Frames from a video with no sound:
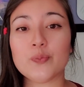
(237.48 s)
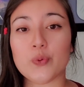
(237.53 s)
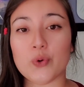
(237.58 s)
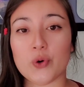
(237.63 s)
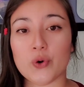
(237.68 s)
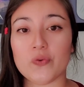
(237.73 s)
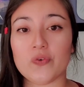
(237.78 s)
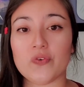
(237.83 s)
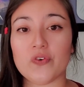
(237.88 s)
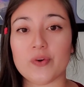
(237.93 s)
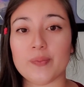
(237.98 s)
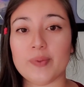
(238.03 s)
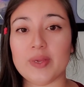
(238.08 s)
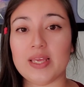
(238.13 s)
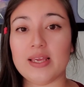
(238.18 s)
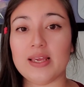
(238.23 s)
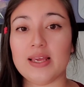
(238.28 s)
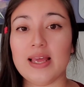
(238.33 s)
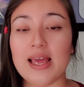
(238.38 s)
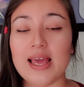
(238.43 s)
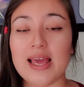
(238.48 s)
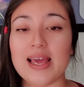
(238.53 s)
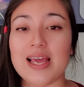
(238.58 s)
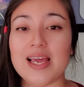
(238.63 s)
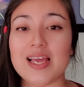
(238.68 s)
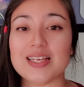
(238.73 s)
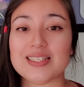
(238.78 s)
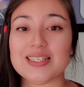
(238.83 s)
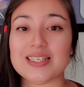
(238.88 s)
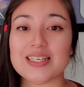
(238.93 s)
pro for me
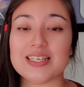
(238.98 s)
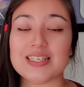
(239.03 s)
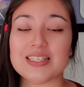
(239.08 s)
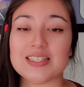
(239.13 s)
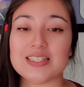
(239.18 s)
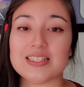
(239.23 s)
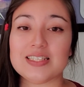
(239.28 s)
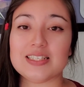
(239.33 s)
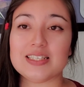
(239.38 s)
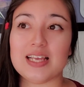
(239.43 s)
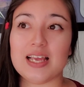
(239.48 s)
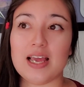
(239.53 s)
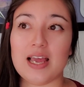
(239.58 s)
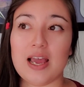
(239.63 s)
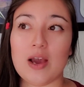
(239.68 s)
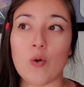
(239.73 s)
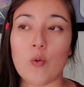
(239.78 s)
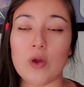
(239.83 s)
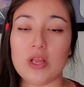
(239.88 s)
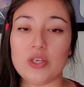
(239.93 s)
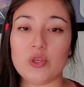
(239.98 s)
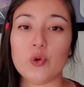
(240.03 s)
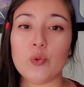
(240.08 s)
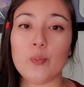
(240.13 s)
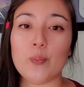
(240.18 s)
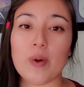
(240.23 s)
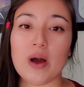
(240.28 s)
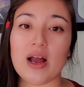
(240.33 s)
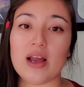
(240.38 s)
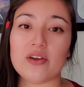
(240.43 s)
is because when you
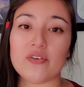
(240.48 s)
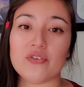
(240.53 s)
buy